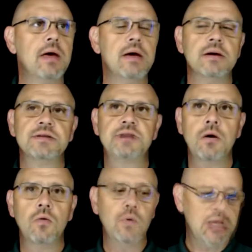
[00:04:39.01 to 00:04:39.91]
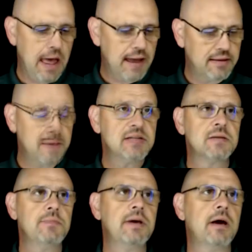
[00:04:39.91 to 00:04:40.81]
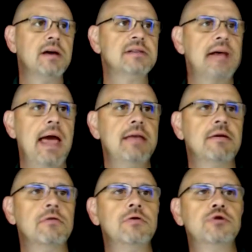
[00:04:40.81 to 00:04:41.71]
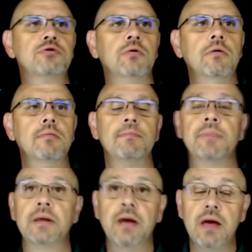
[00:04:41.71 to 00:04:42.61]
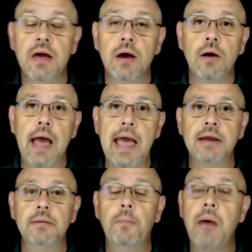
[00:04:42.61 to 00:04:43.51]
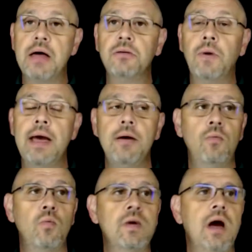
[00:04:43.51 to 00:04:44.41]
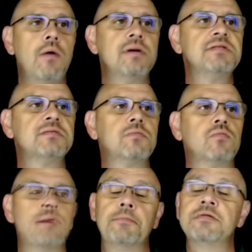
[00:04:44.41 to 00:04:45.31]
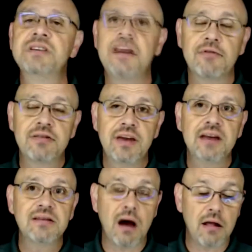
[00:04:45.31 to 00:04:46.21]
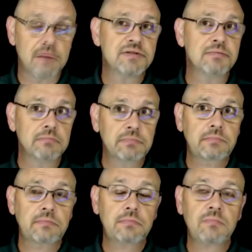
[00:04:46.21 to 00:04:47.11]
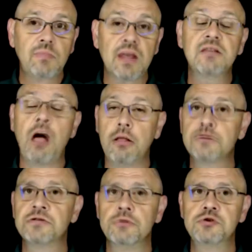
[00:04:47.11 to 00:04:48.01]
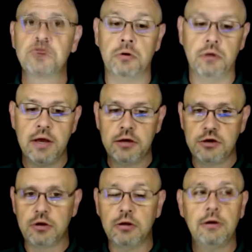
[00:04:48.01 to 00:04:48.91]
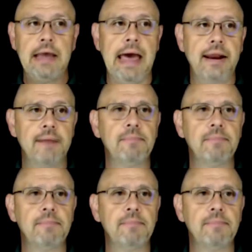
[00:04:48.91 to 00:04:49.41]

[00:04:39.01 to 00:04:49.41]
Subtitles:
So we like these because A, they're neutral, and by the way, we always represent everything in dollars. Dollars are neutral. You can look at it.